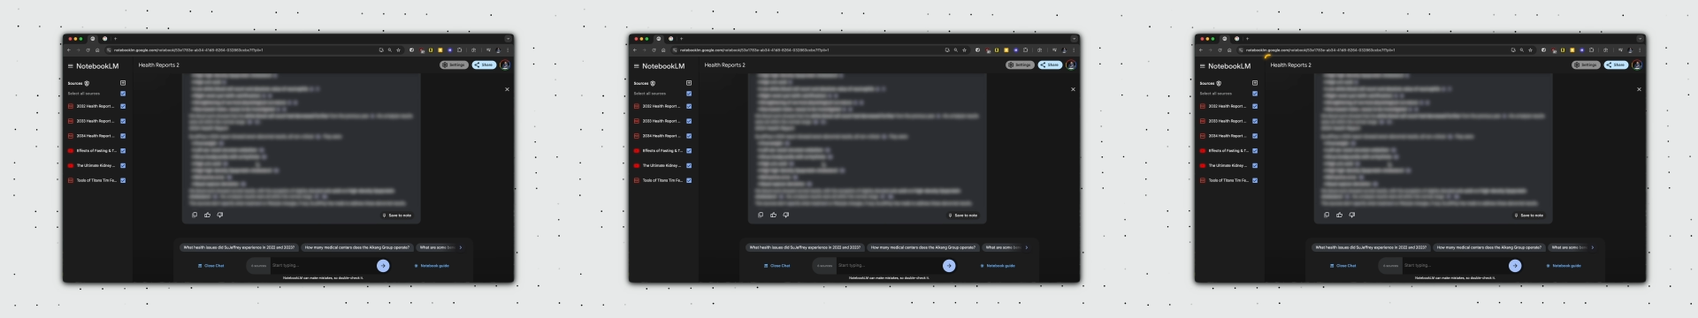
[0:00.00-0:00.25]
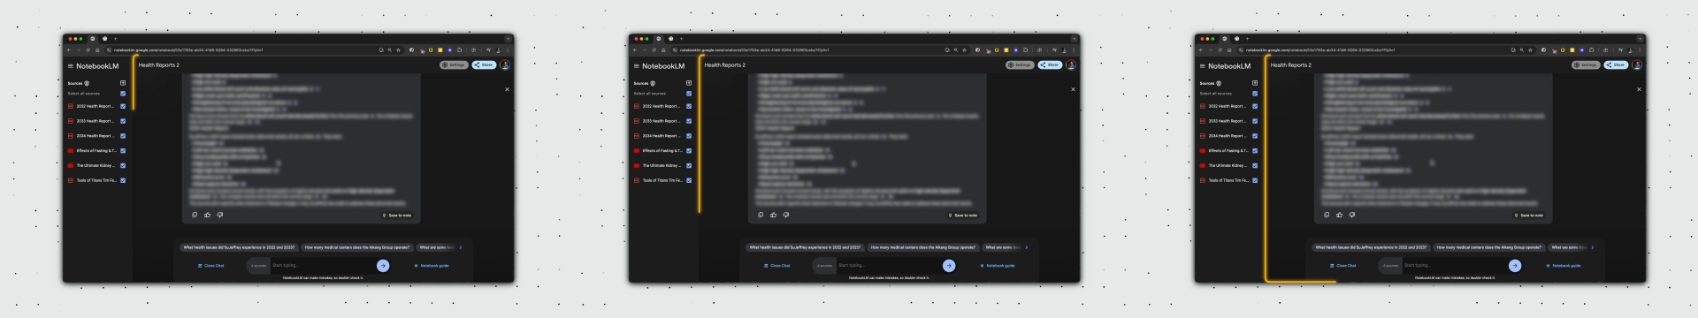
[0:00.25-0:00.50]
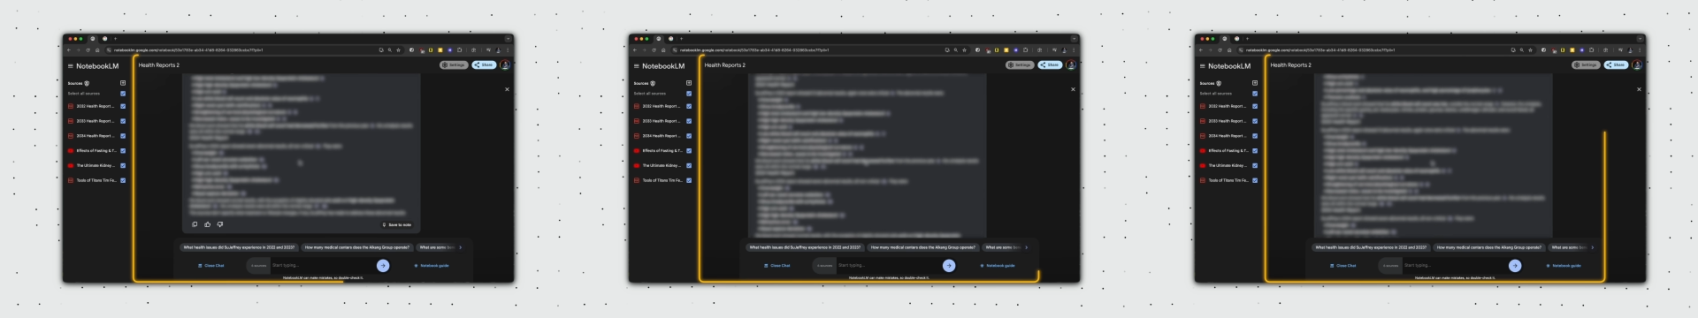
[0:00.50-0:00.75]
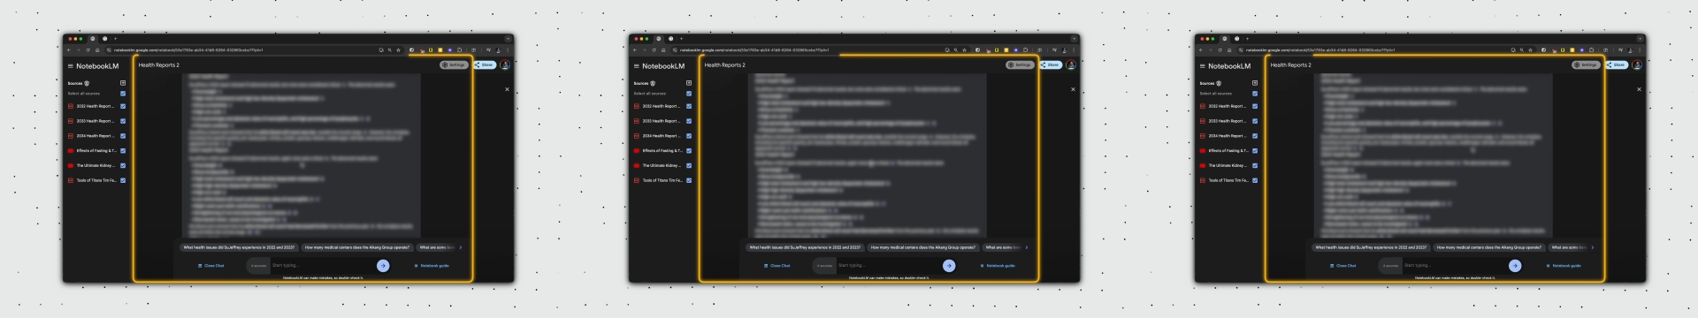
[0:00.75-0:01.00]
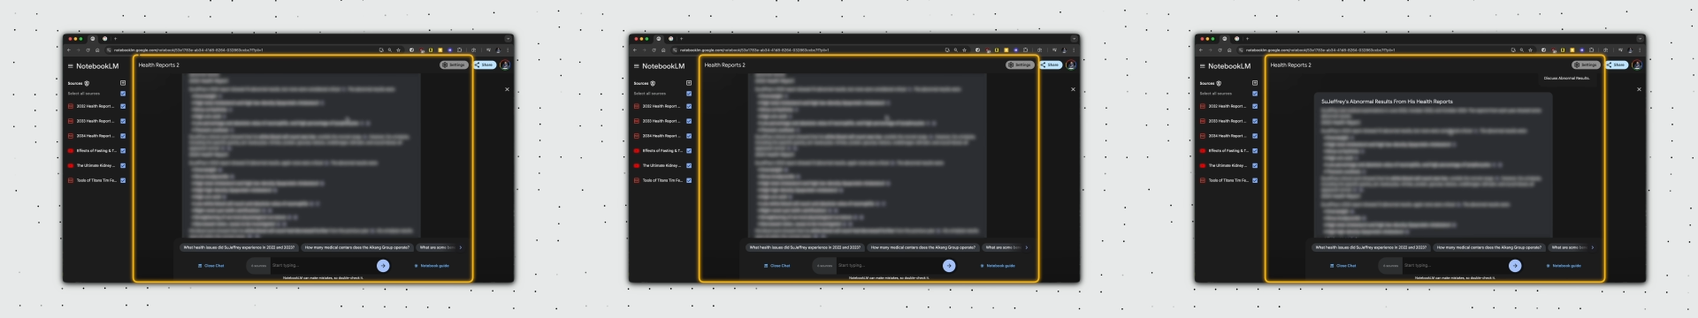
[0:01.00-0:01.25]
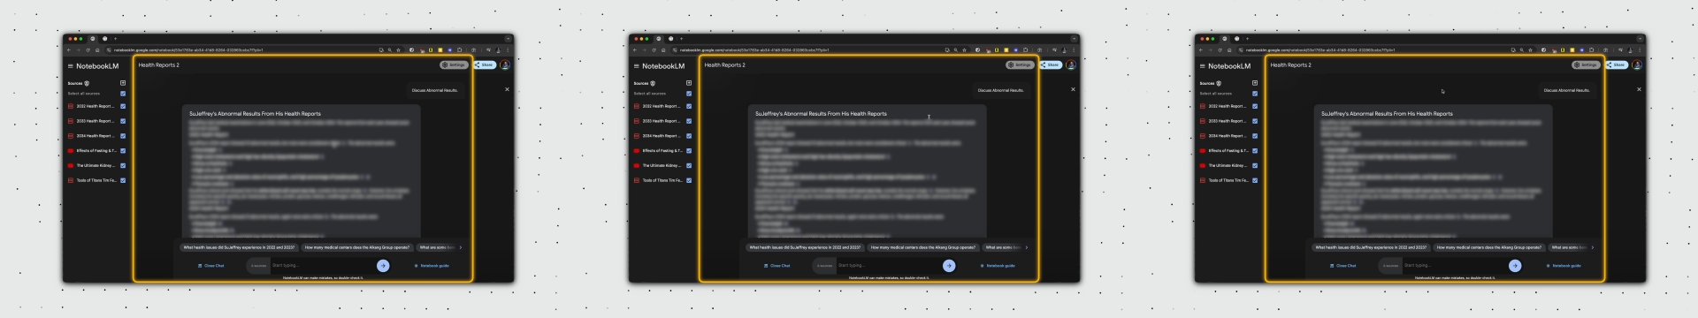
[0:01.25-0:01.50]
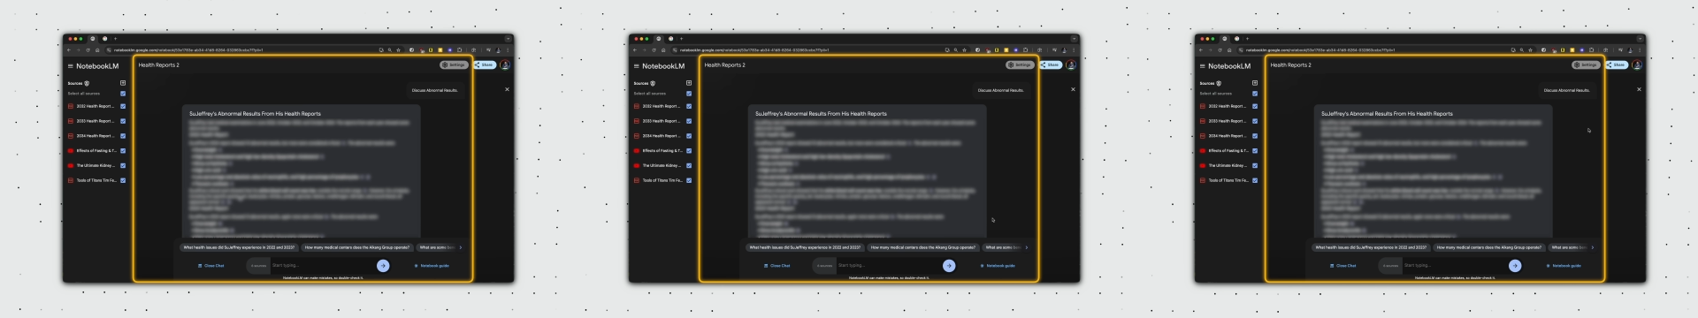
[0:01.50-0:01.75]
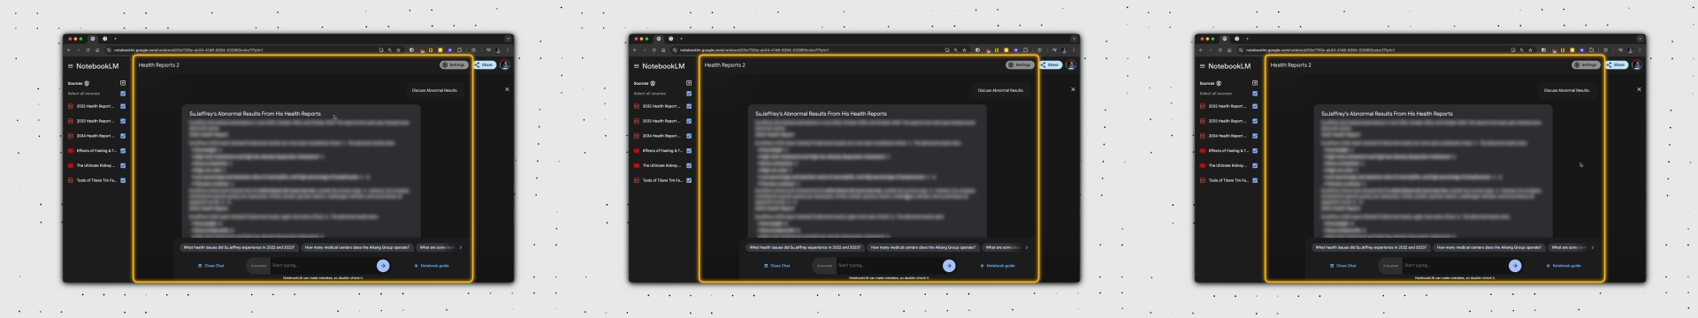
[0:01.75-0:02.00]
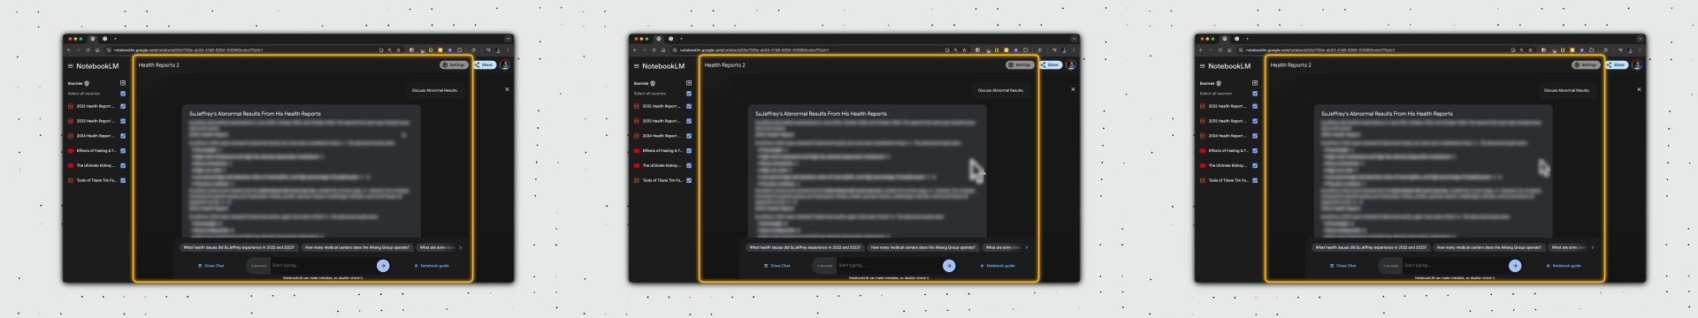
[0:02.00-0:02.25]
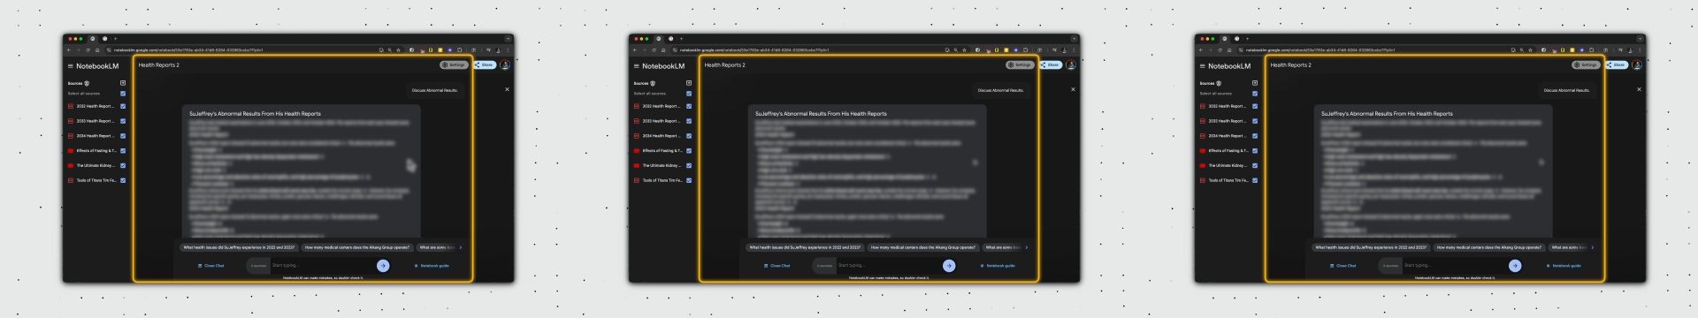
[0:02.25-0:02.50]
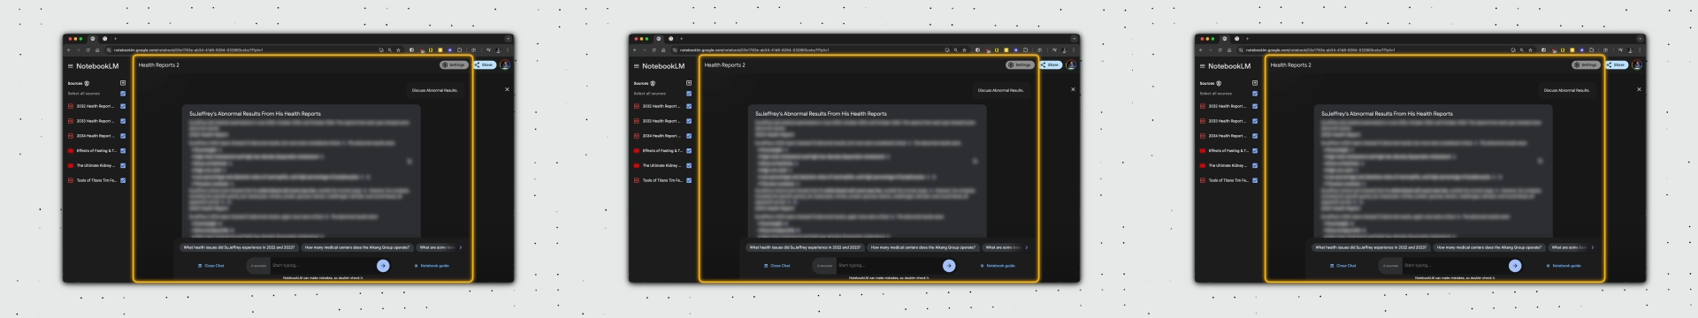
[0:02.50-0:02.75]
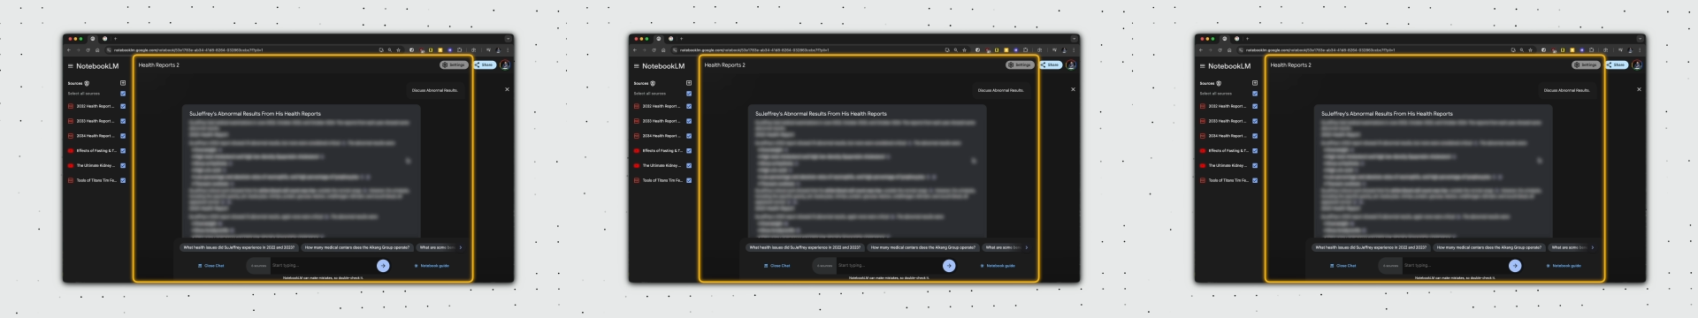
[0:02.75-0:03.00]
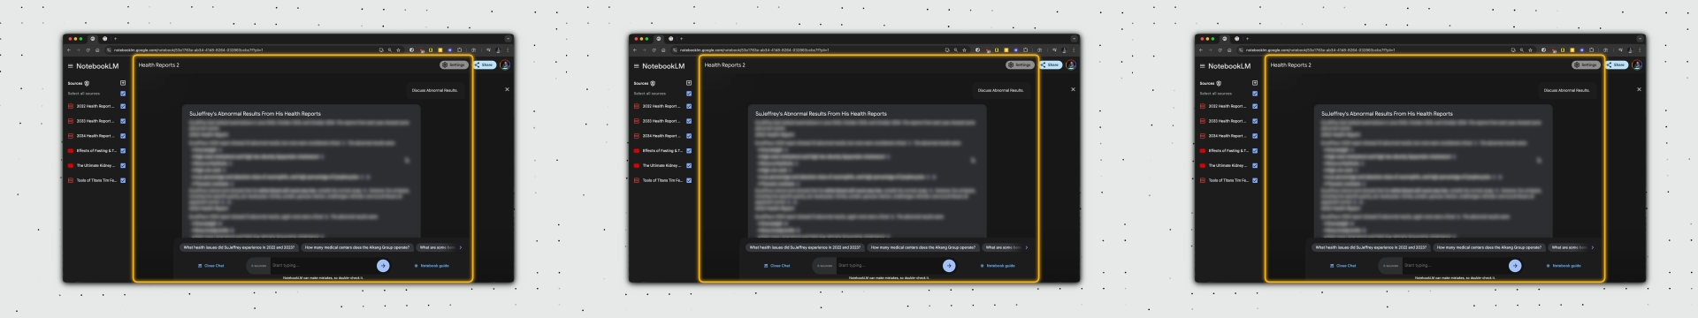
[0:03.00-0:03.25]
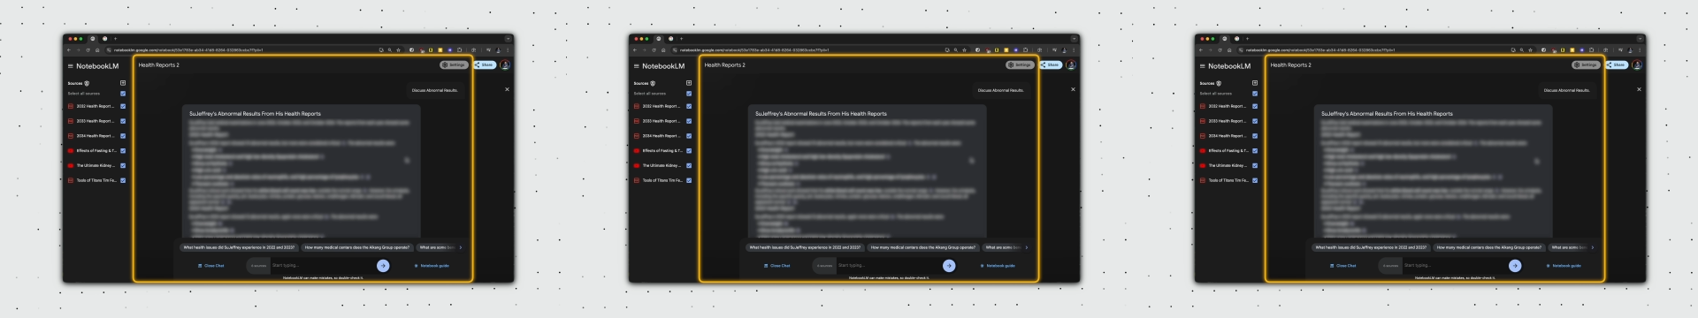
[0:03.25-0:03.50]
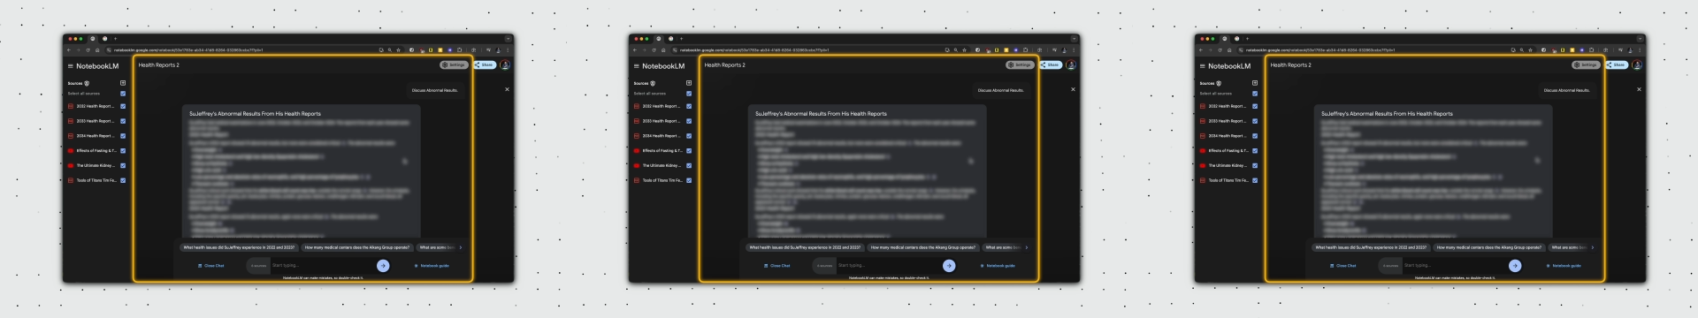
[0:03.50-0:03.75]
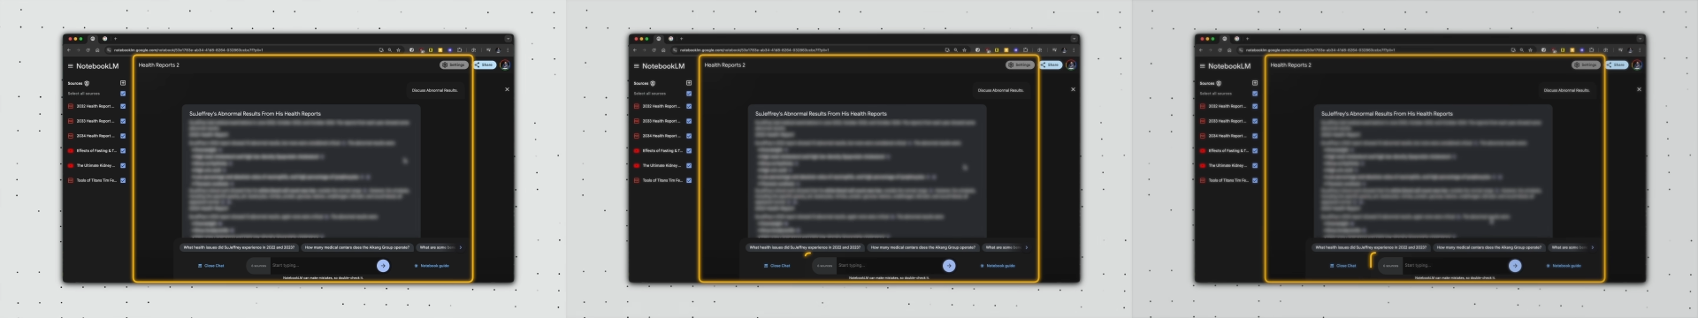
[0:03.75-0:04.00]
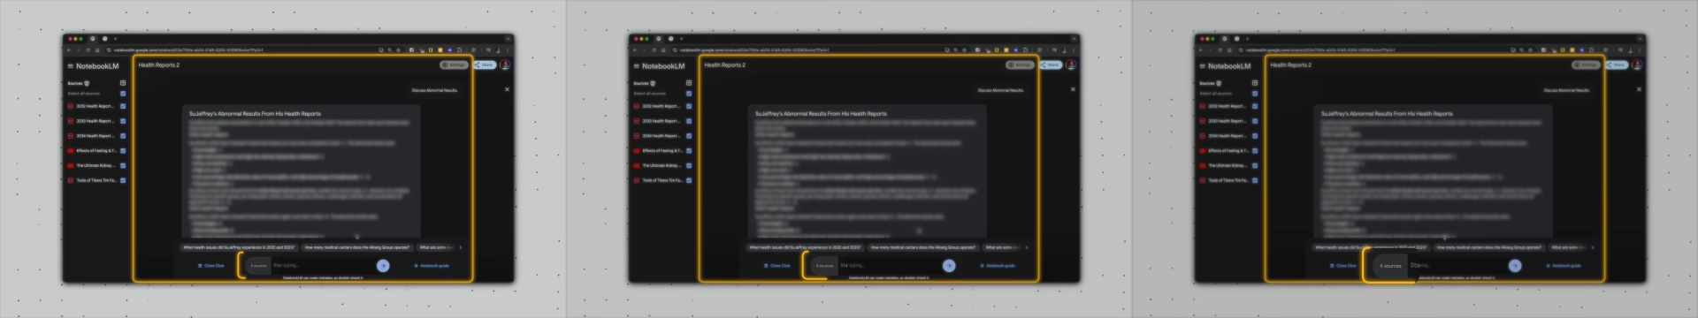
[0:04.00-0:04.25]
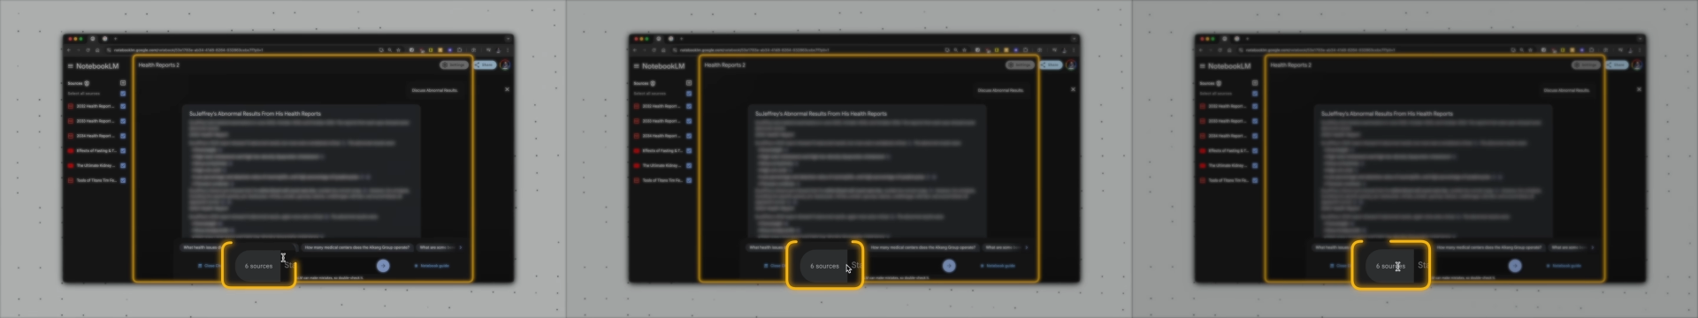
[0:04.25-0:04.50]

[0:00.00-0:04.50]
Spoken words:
No face is visible, so there are no lips to read.